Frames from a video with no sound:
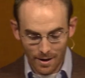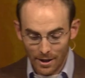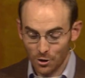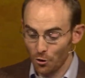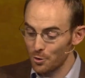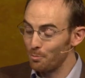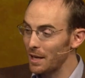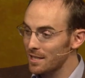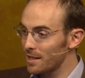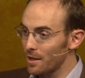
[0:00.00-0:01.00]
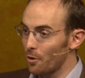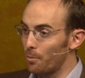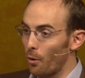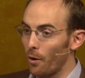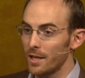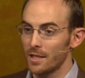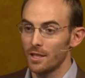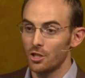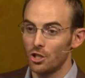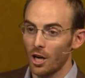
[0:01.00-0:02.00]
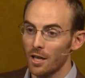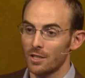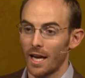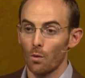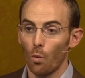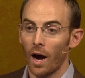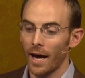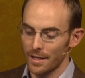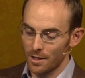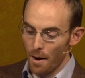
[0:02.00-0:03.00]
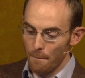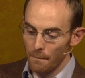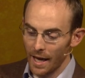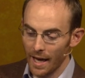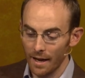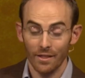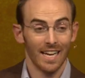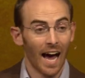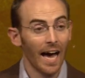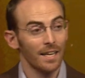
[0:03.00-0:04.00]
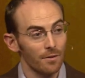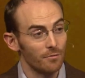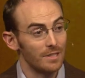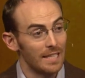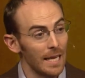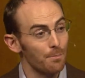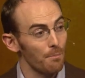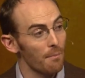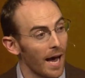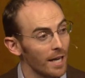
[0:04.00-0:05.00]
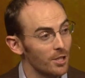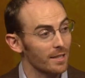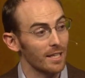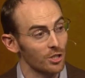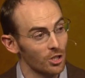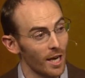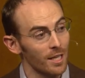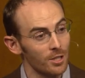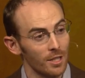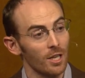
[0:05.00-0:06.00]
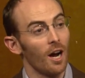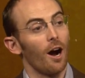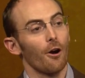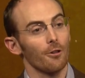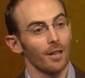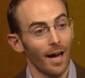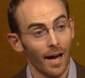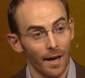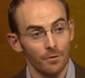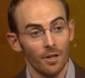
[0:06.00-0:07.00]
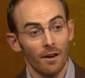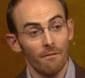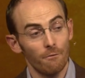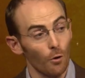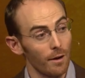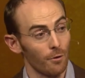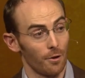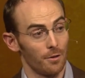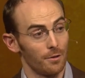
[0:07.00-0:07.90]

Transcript: that turns beastly little boys into just and wise men, the kind of deep magic that changes our lives forever.